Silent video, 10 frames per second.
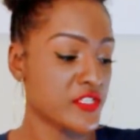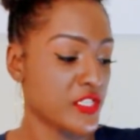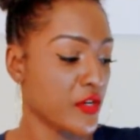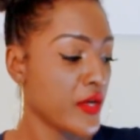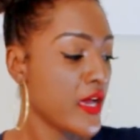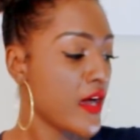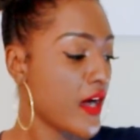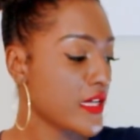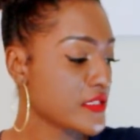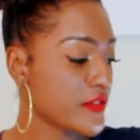So
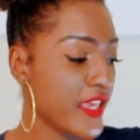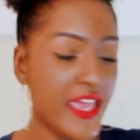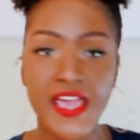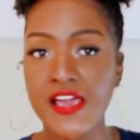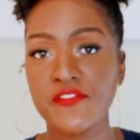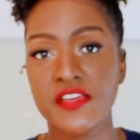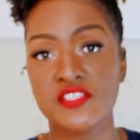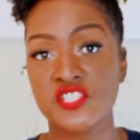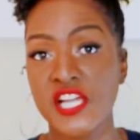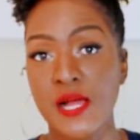also they have
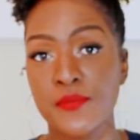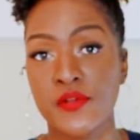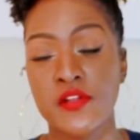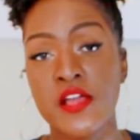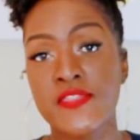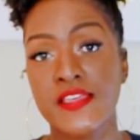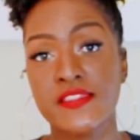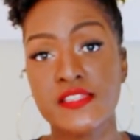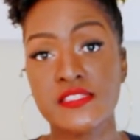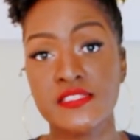a chopper. Now
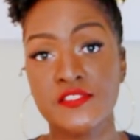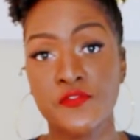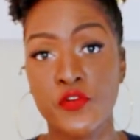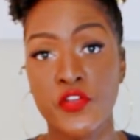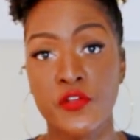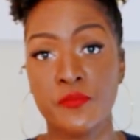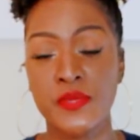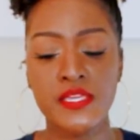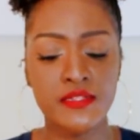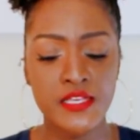this is for your
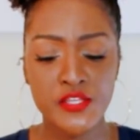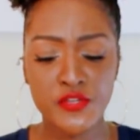meat.